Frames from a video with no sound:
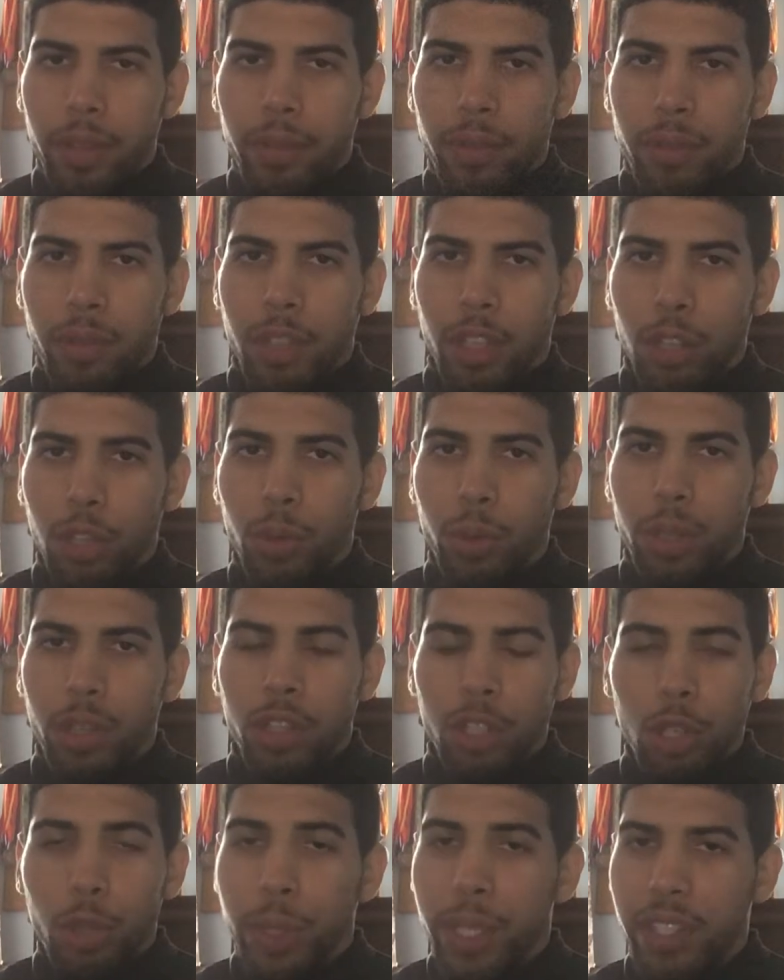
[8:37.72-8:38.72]
the Lu- the
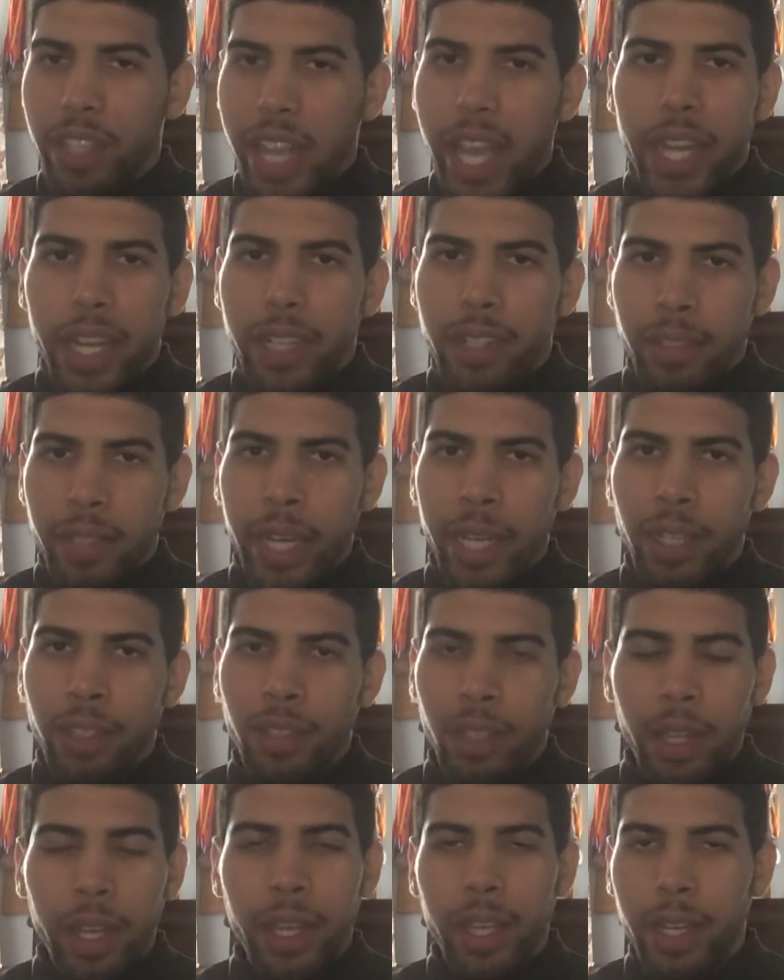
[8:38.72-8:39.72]
Louisiana inside
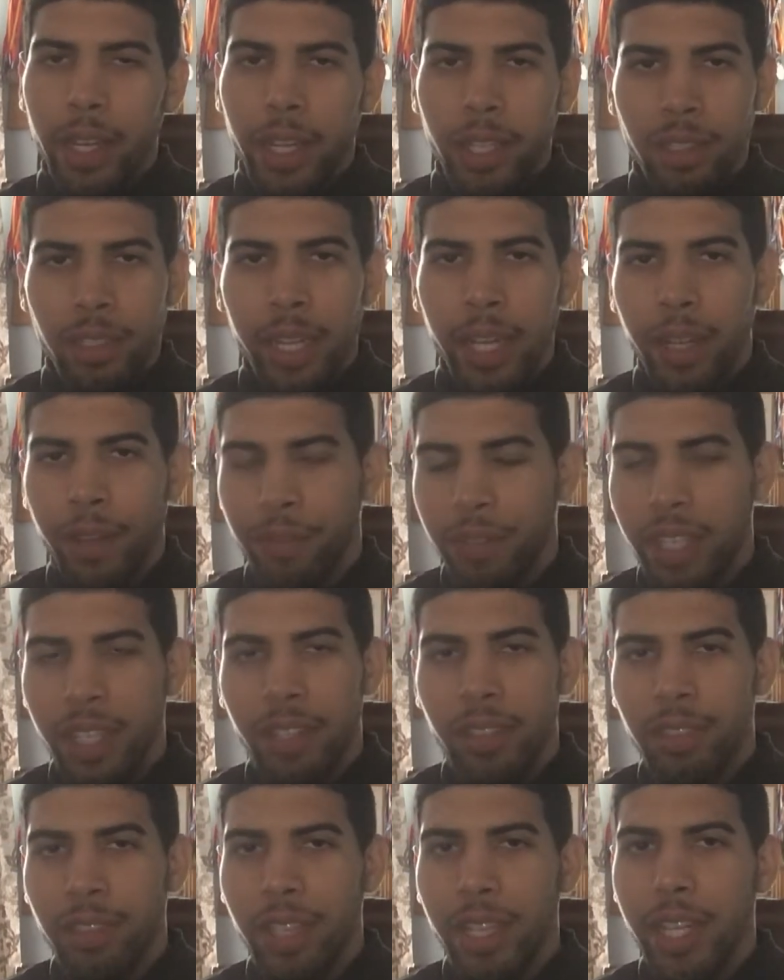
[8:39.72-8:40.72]
of uh, inside of
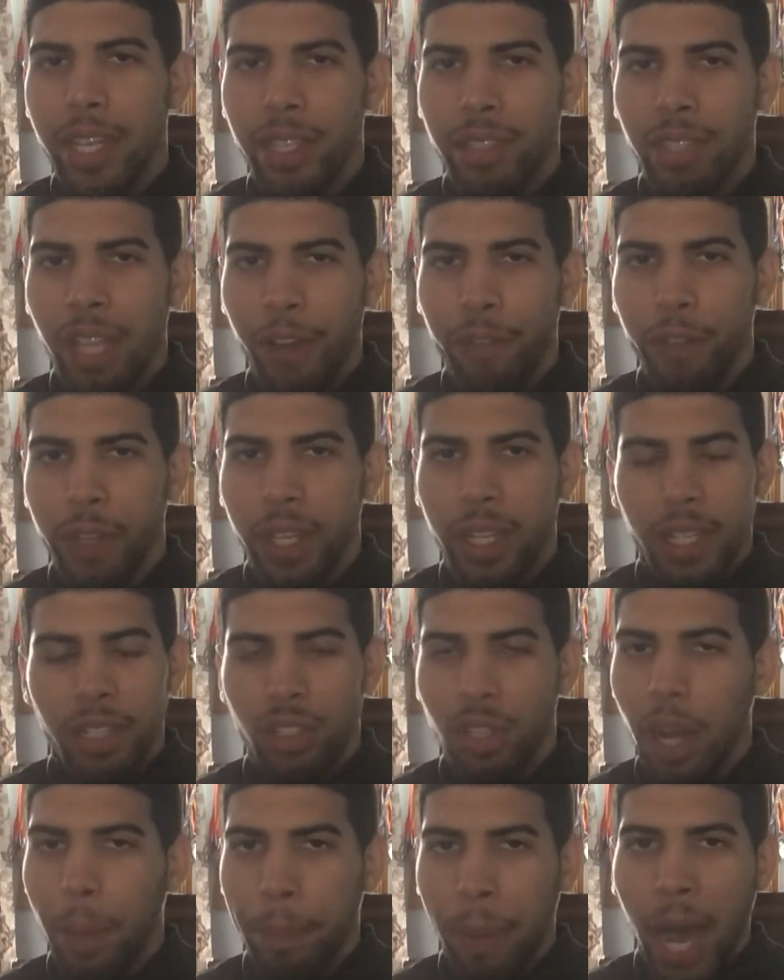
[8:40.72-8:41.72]
DC is definitely it's
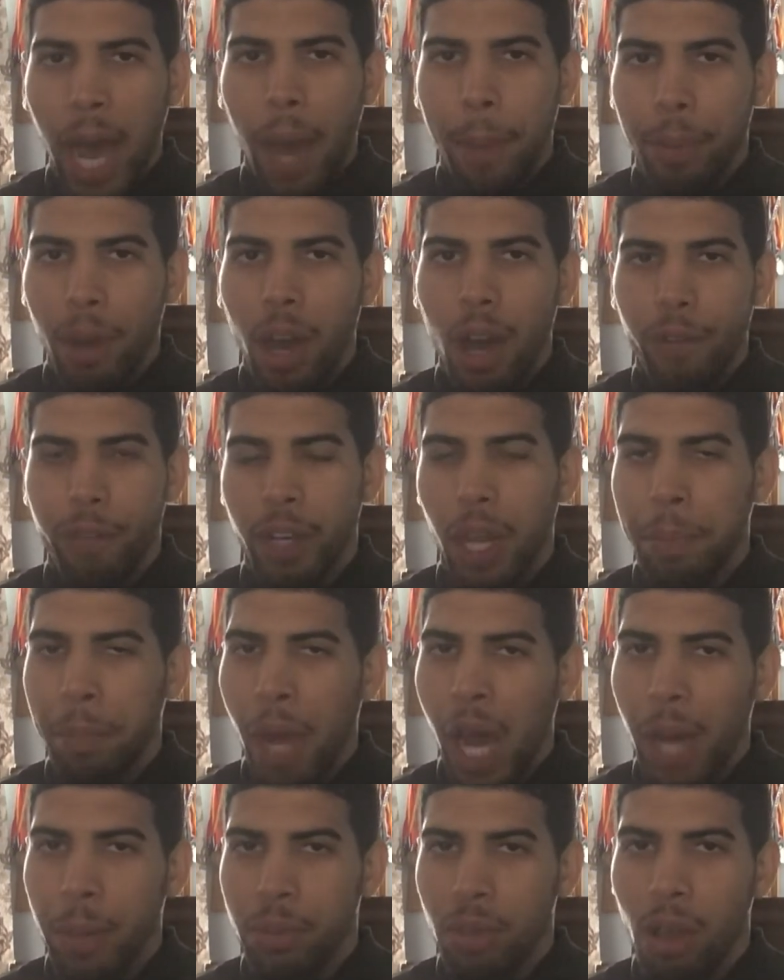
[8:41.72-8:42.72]
gonna pop off, and it
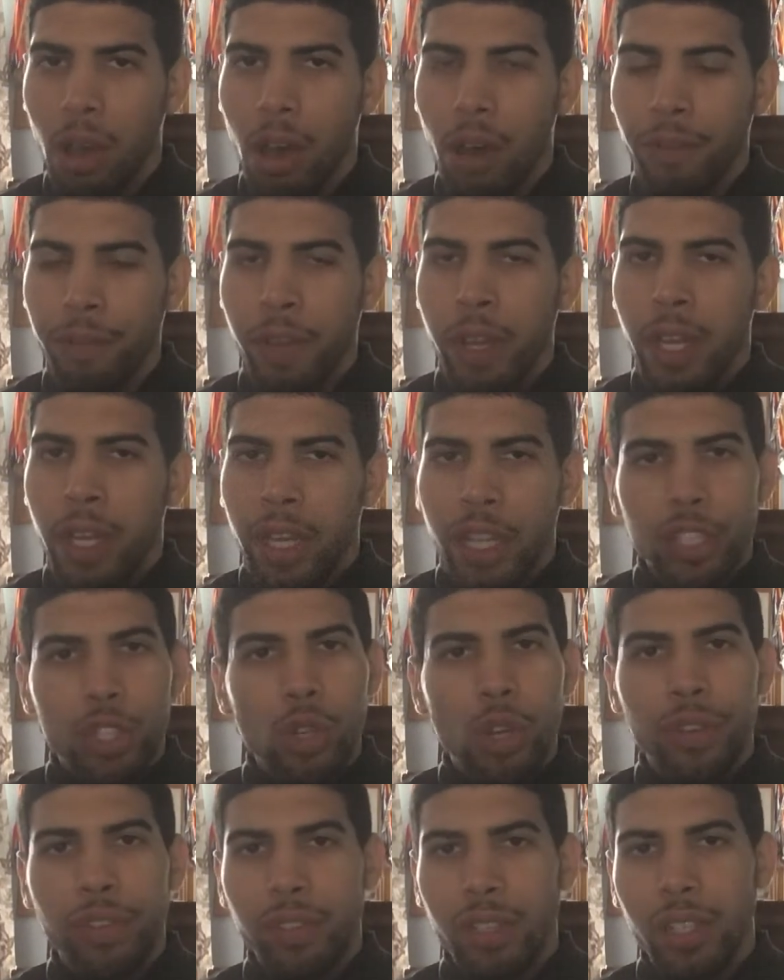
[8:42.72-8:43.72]
popped off at
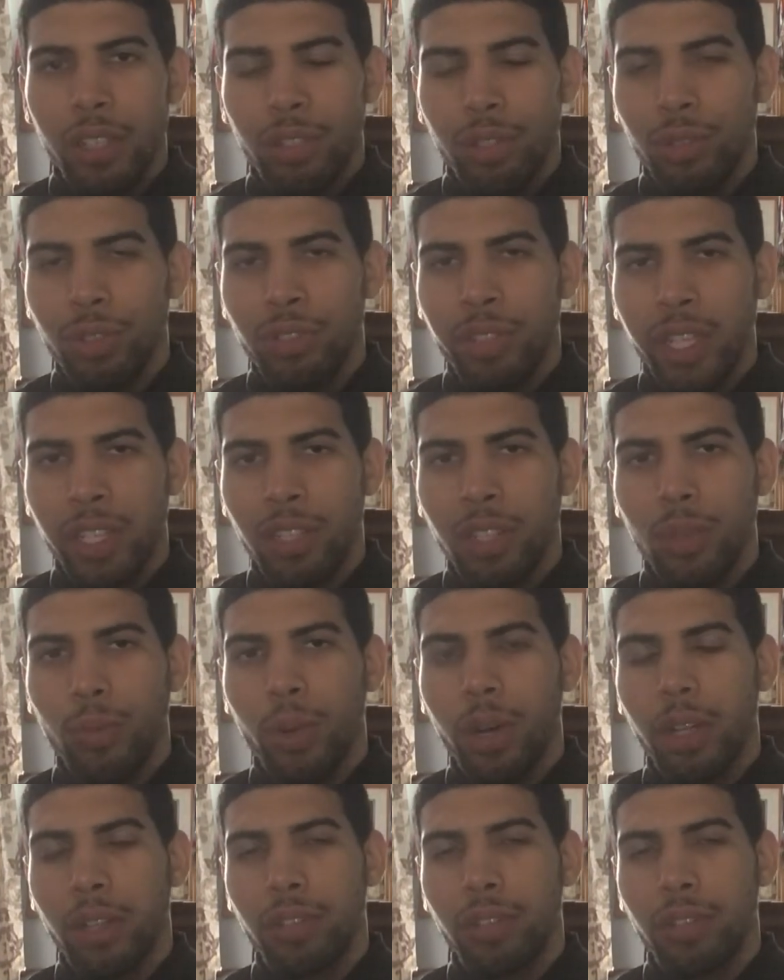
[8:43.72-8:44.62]
UFC 261.